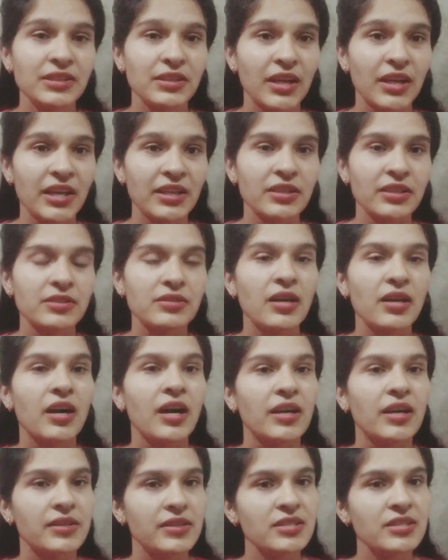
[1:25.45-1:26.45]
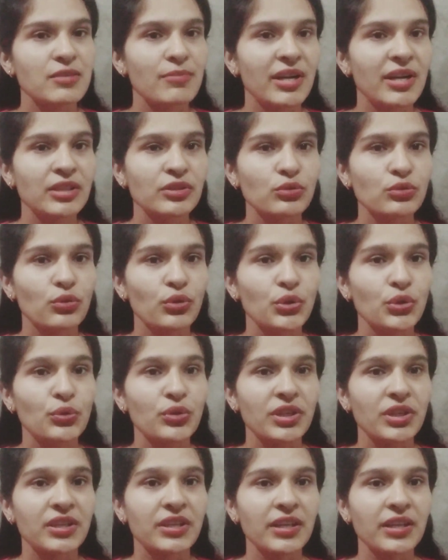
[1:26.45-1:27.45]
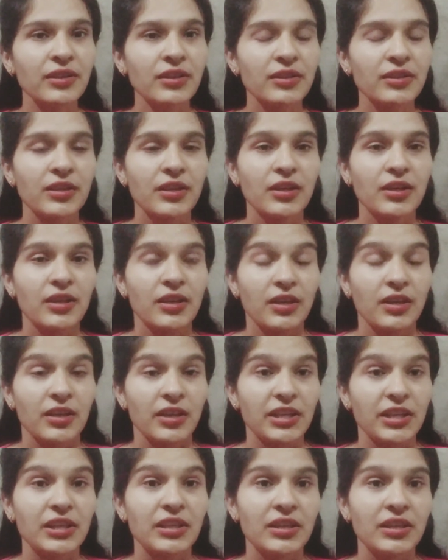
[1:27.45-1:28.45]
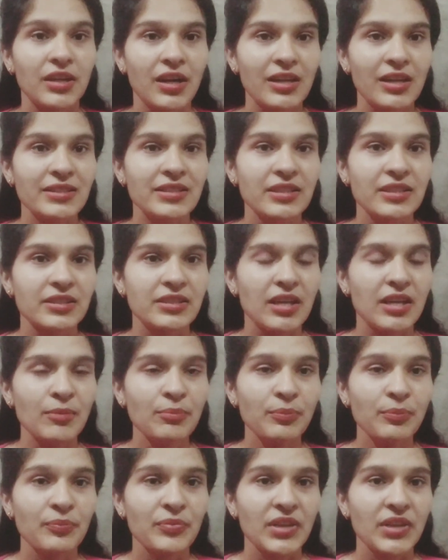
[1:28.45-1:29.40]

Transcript: 9 is the highest band score you can get in an IELTS exam,